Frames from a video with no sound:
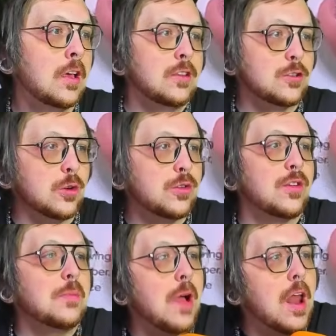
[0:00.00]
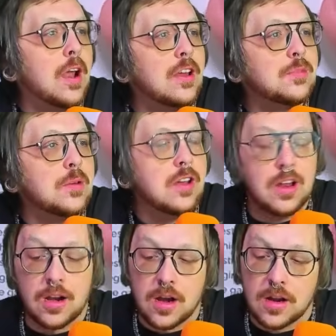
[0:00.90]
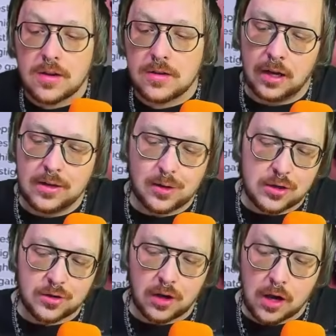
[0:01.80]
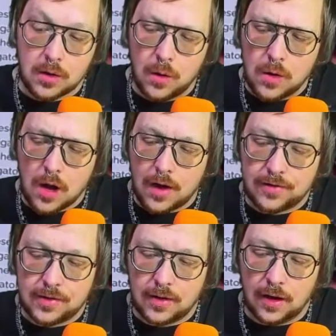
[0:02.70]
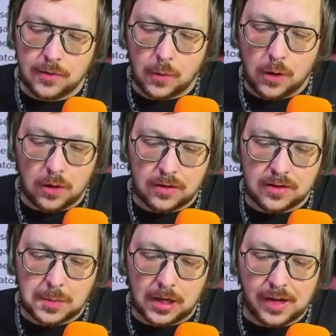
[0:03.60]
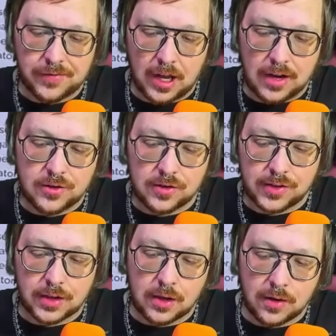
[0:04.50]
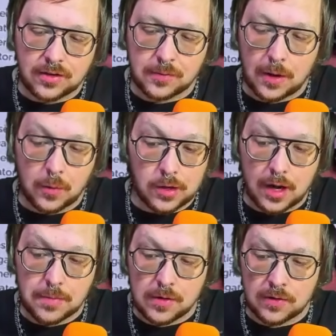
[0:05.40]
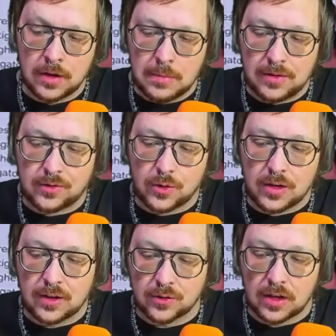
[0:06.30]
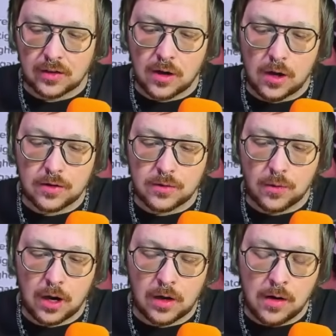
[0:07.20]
The truth of the matter has been hidden, intentionally, or not, and the world has been left anxiously curious about what happened. Mysteries in Caught in the Rain